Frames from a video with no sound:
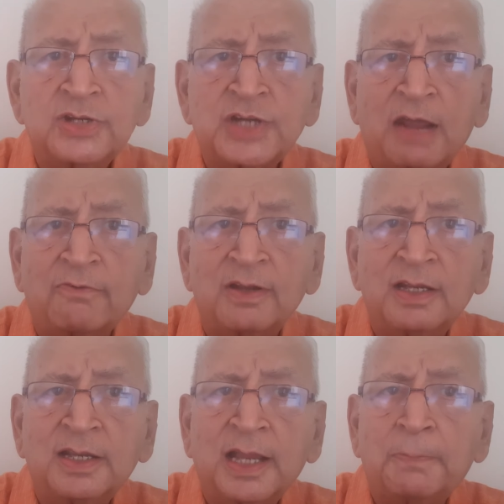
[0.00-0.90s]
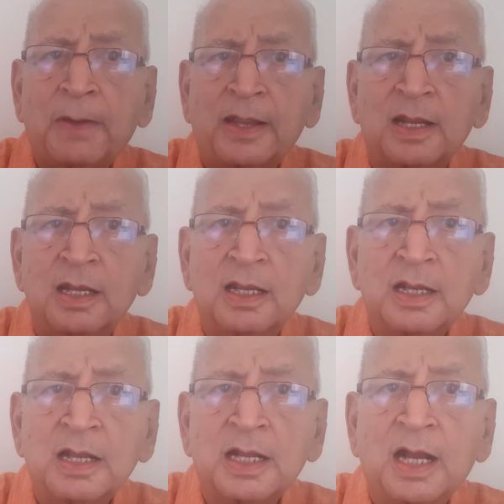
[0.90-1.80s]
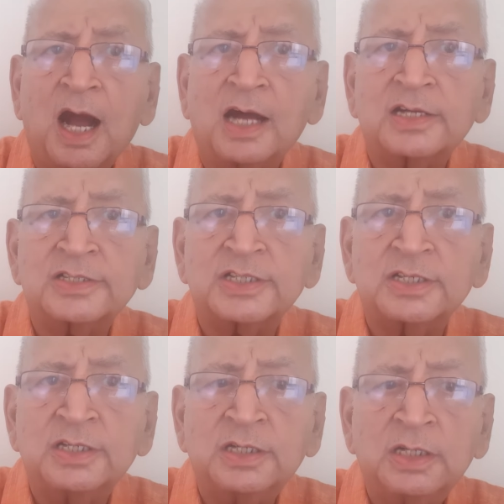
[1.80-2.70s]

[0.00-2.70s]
travel, apparel, cars,